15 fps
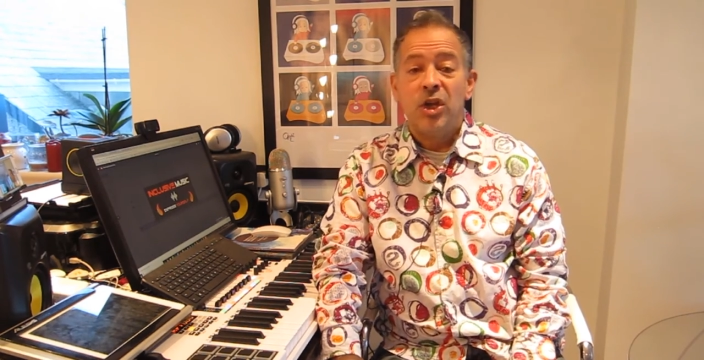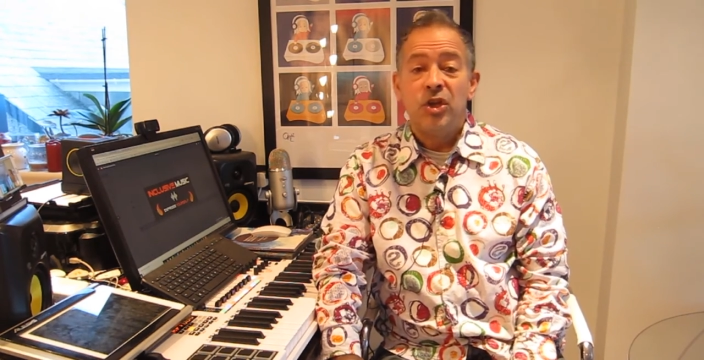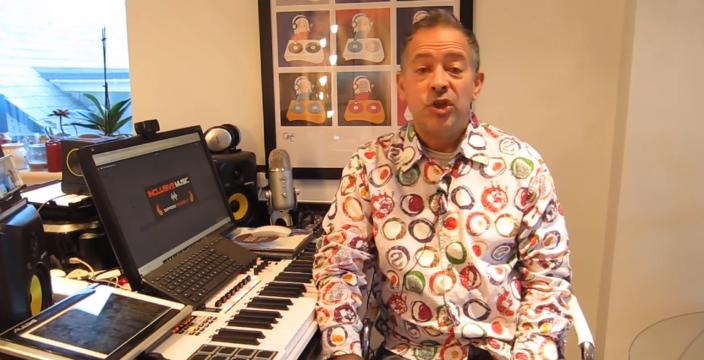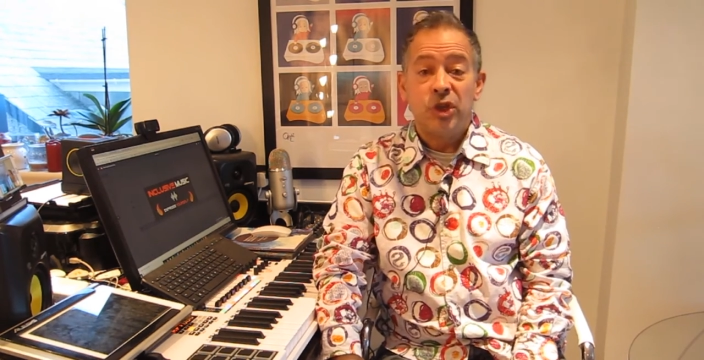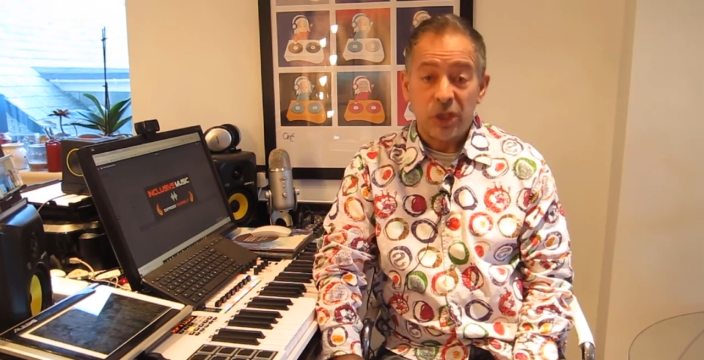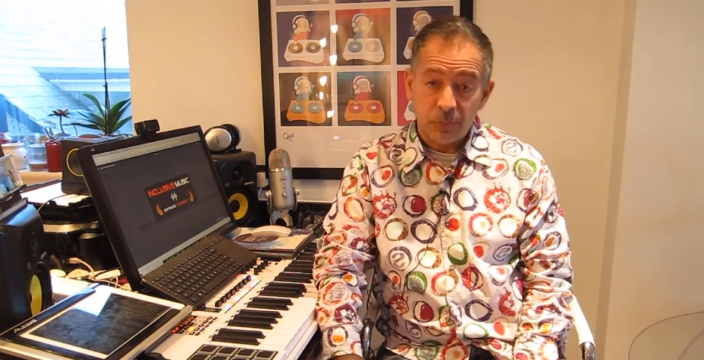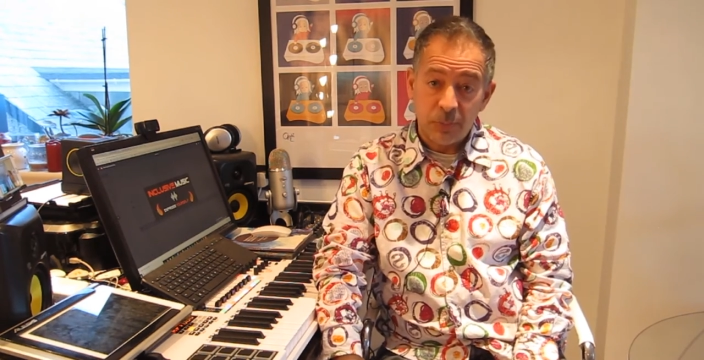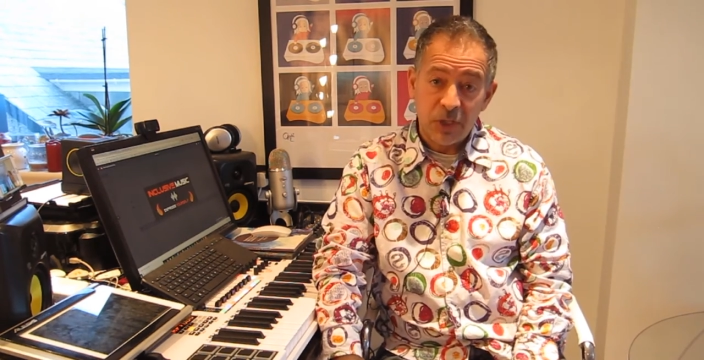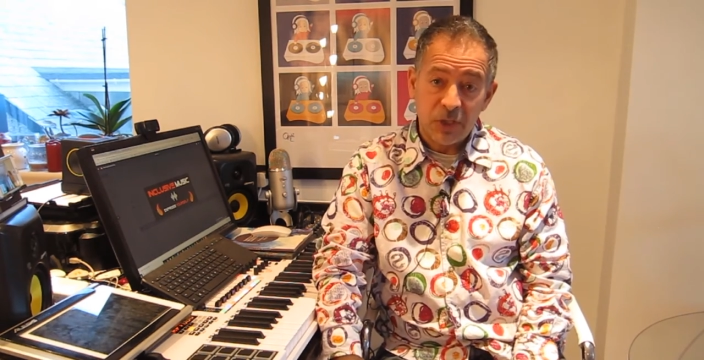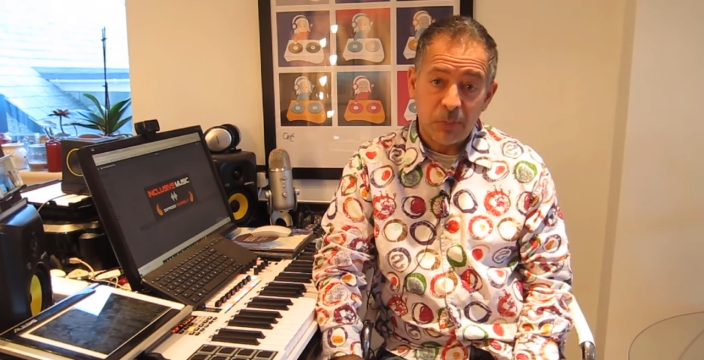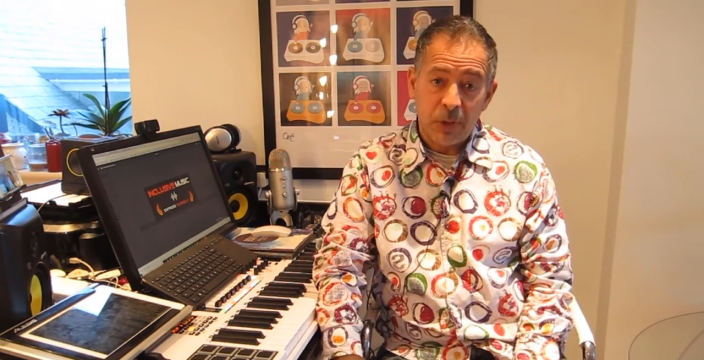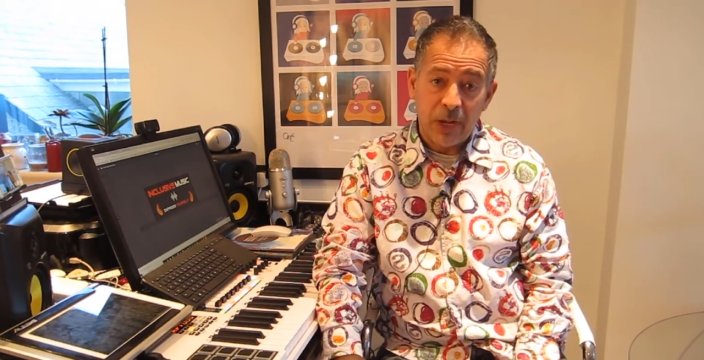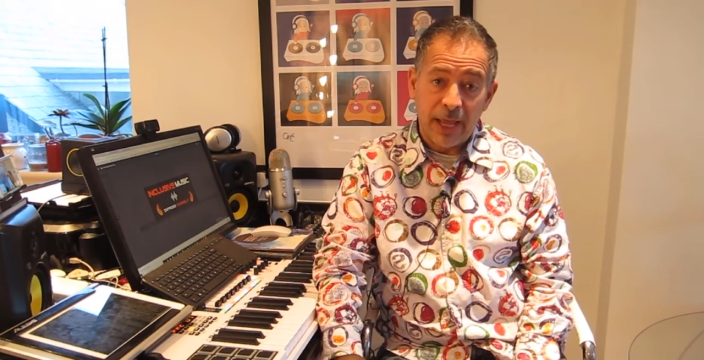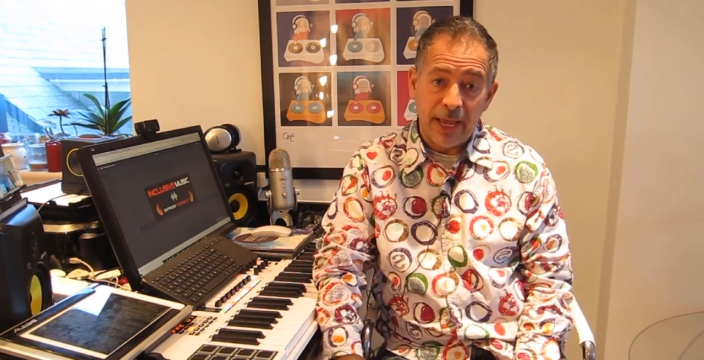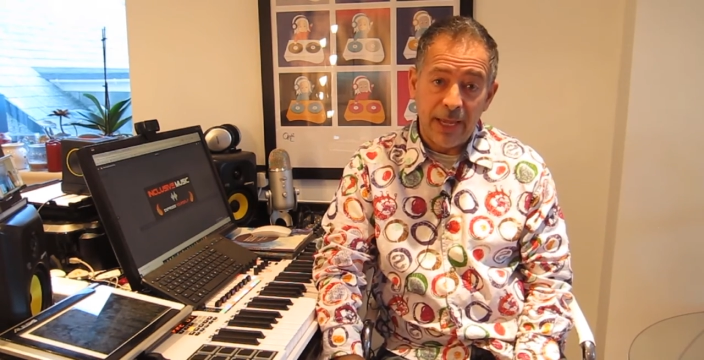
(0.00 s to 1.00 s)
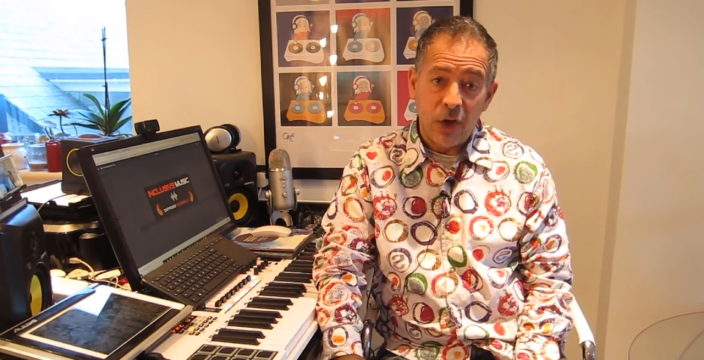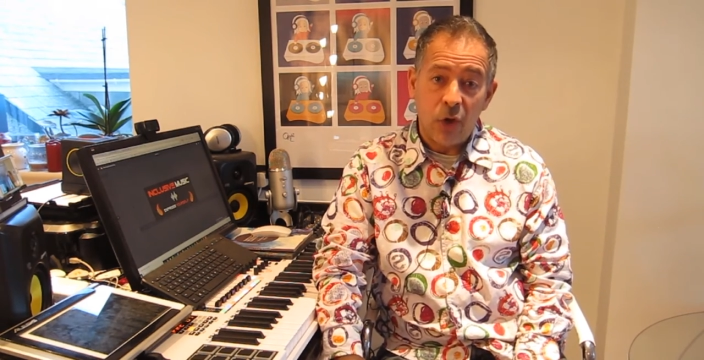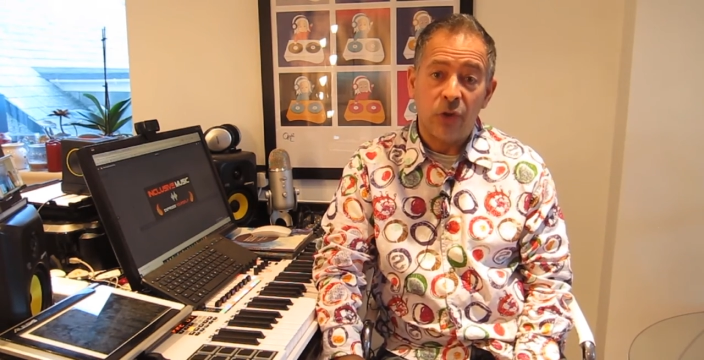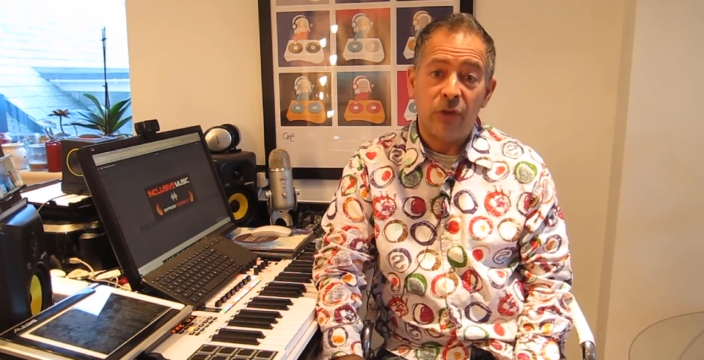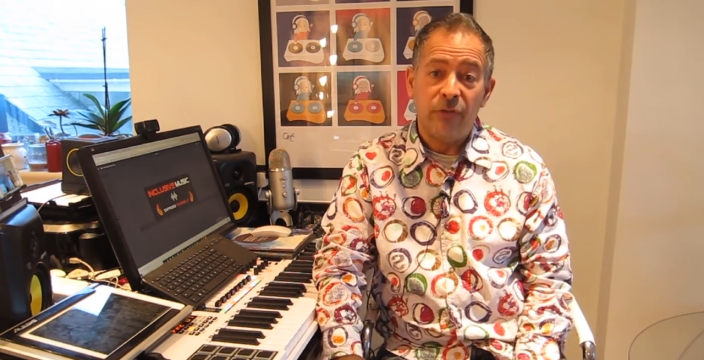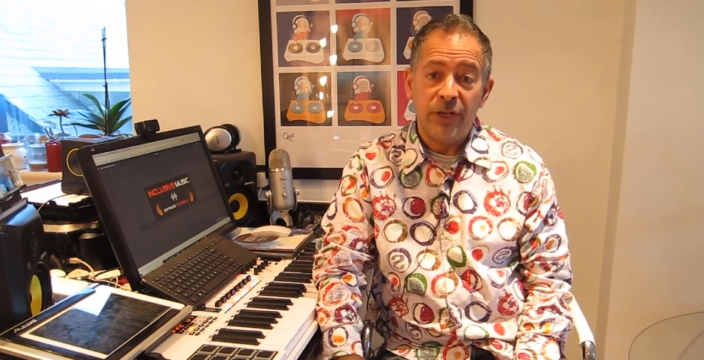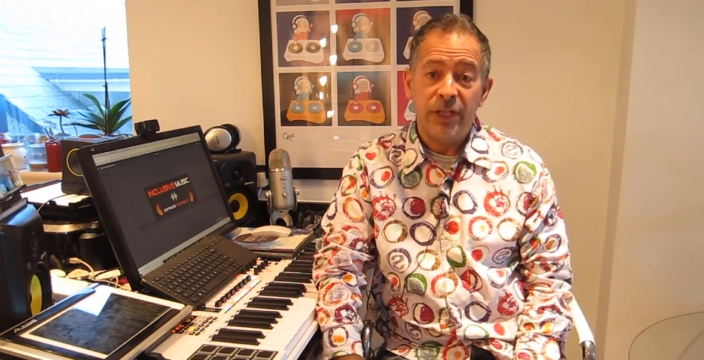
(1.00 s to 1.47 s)
Just press play
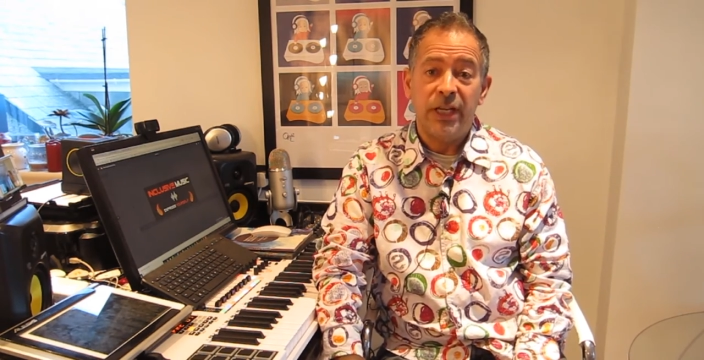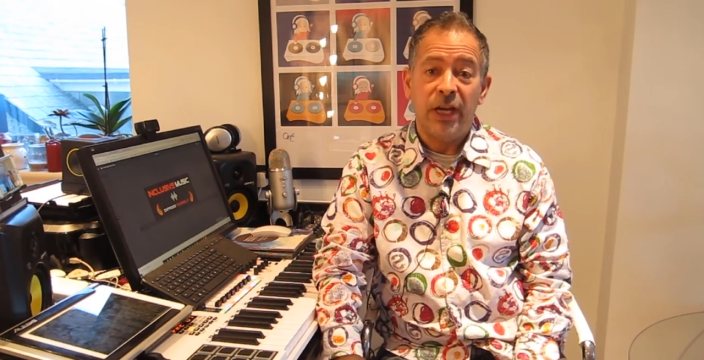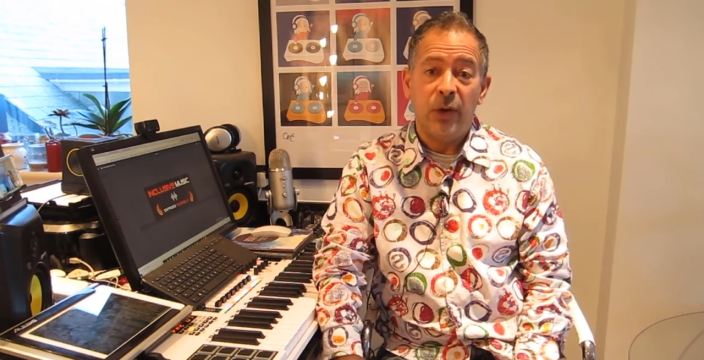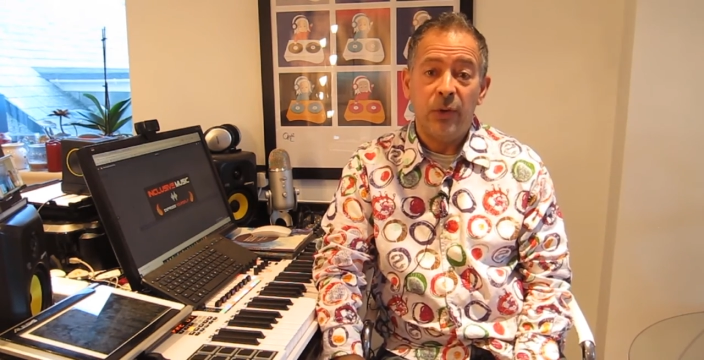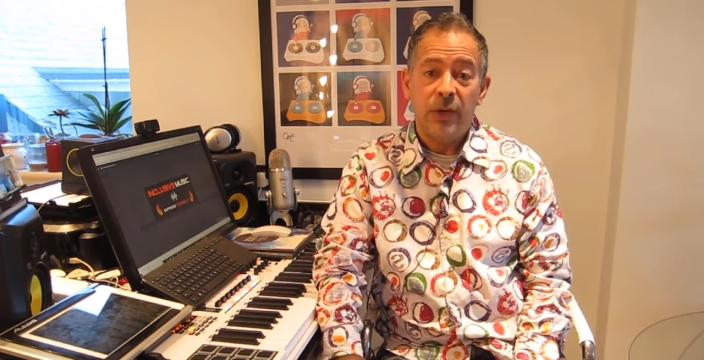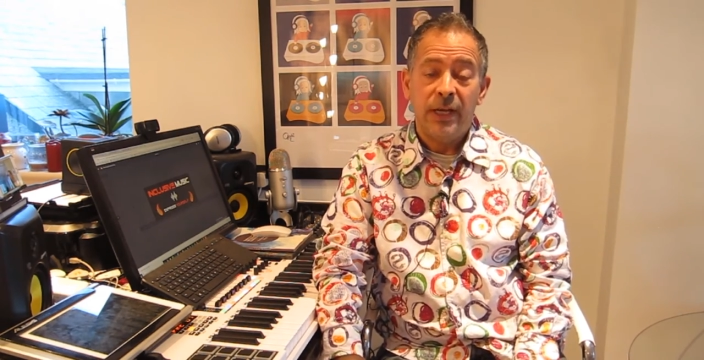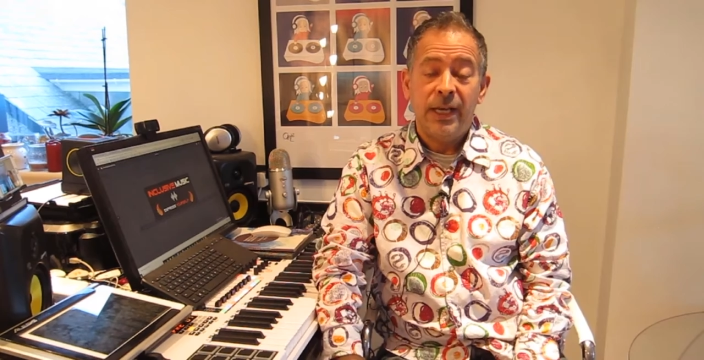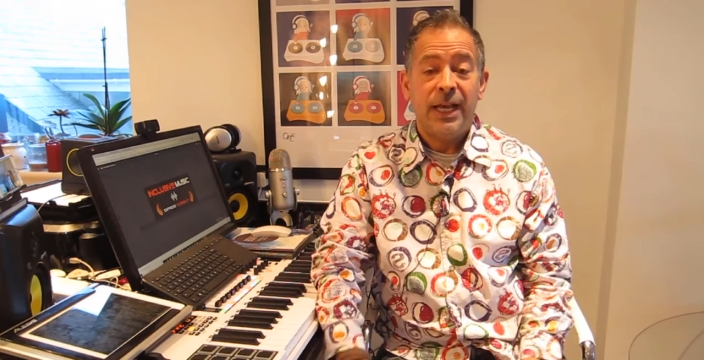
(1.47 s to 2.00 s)
on the video